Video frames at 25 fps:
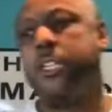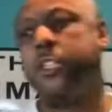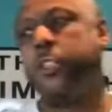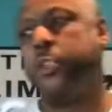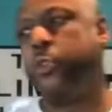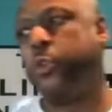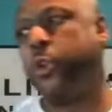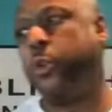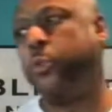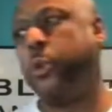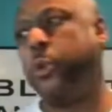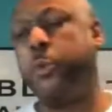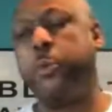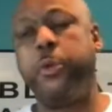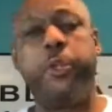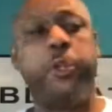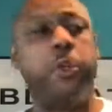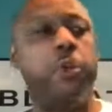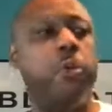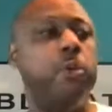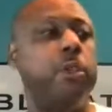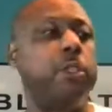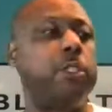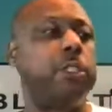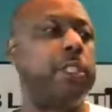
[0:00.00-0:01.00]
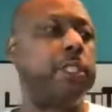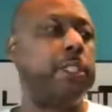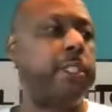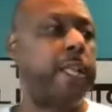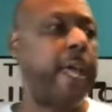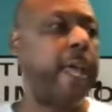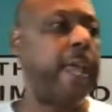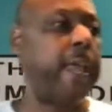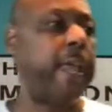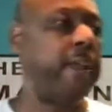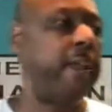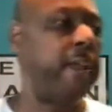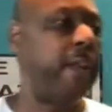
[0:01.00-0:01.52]
doing what we're doing
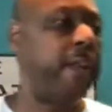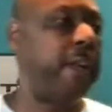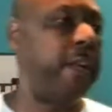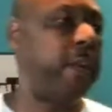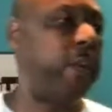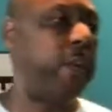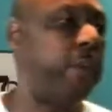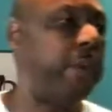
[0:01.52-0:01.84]
today in a